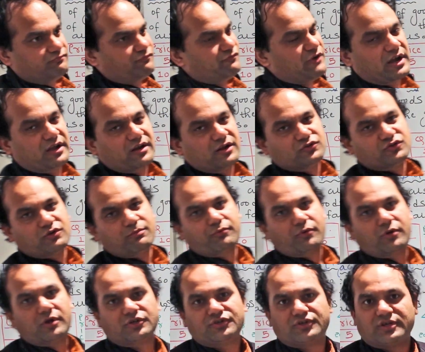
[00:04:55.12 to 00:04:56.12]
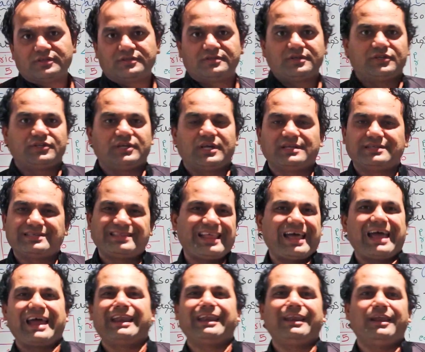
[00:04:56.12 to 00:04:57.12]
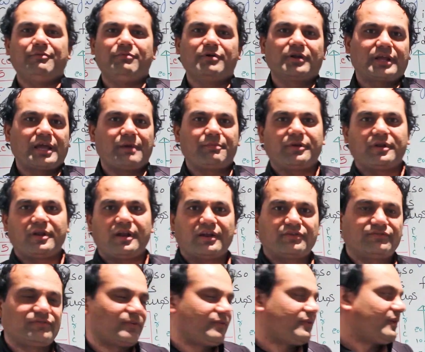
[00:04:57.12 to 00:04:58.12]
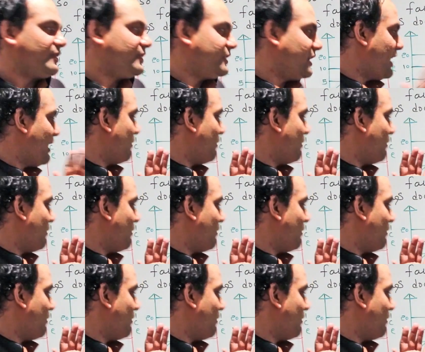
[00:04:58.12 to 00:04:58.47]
Factors of production such as land, labor, capital, etc., they